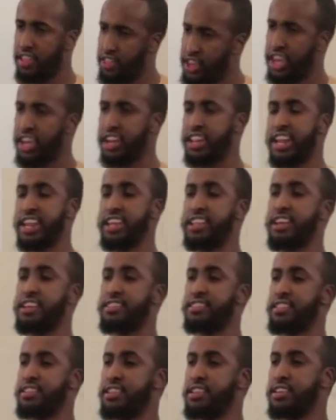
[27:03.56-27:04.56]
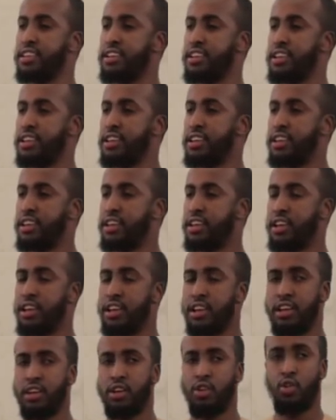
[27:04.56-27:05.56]
and the dhikr that he does.
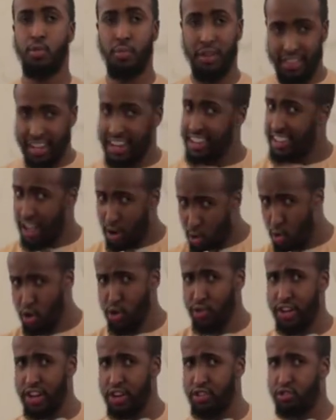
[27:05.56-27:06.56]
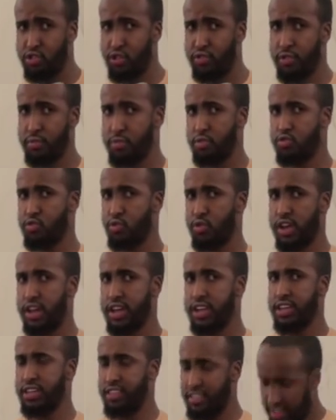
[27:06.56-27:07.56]
Umar said, is that all you've understood from the surah?
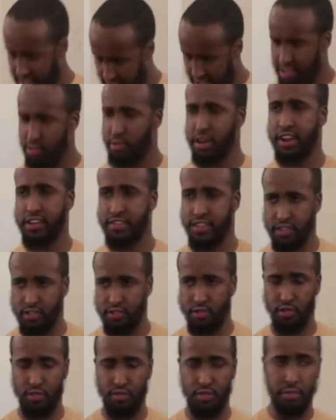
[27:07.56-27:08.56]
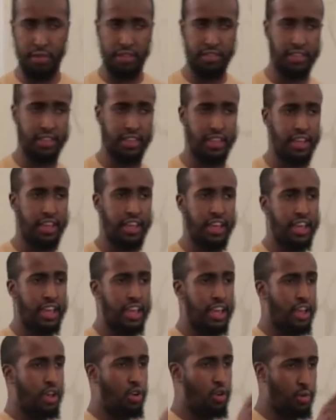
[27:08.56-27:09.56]
He said, that's what I've understood from it.
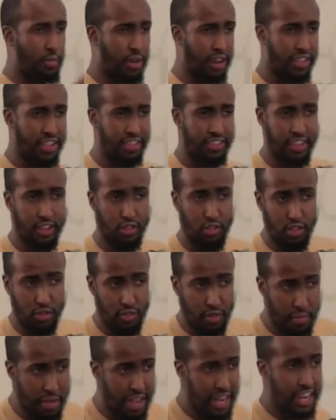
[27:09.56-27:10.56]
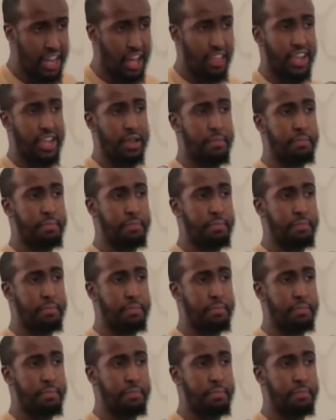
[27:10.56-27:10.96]
Umar then said to the remaining other